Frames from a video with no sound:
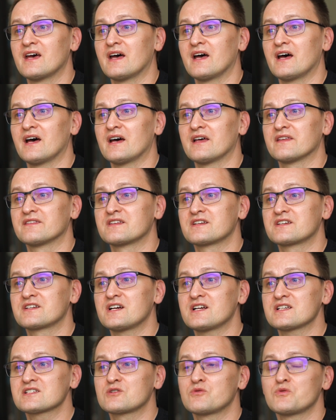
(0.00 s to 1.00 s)
The
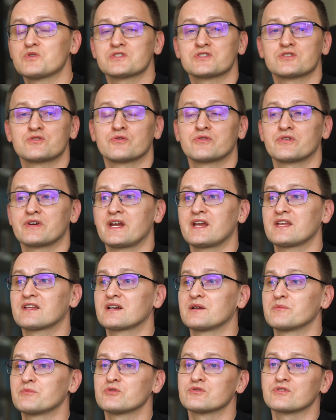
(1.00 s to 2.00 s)
task was to create
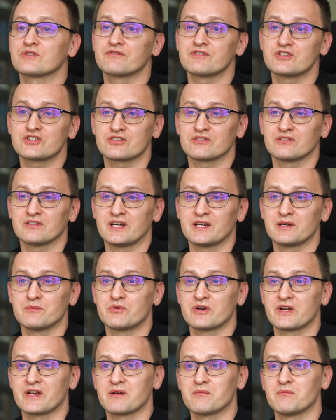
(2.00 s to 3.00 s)
computer vision
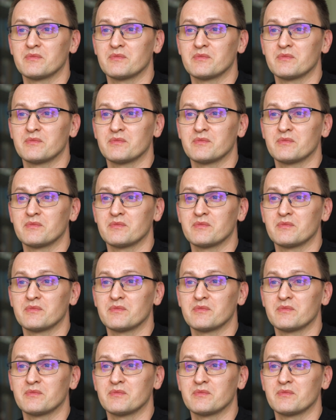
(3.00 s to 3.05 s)
library,